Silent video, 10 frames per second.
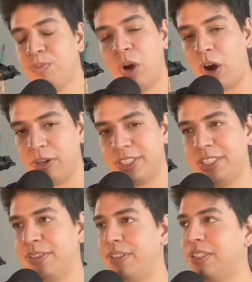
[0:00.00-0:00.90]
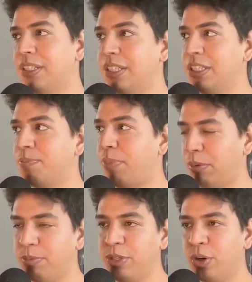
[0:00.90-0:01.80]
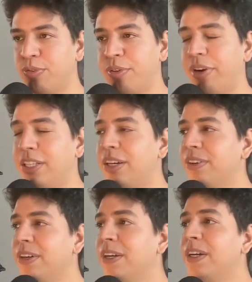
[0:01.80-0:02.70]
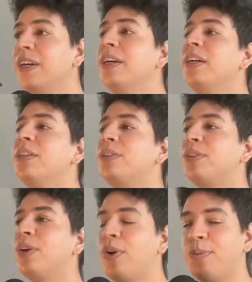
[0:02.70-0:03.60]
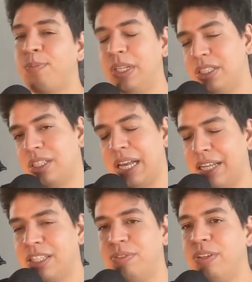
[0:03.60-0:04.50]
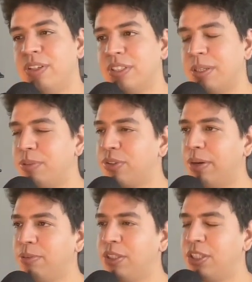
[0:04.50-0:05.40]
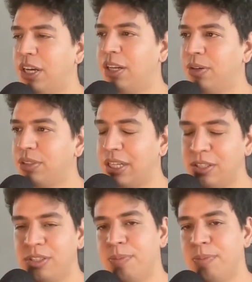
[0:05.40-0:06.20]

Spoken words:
Our series is probably over right now. So please like this video, subscribe to the channel, send it to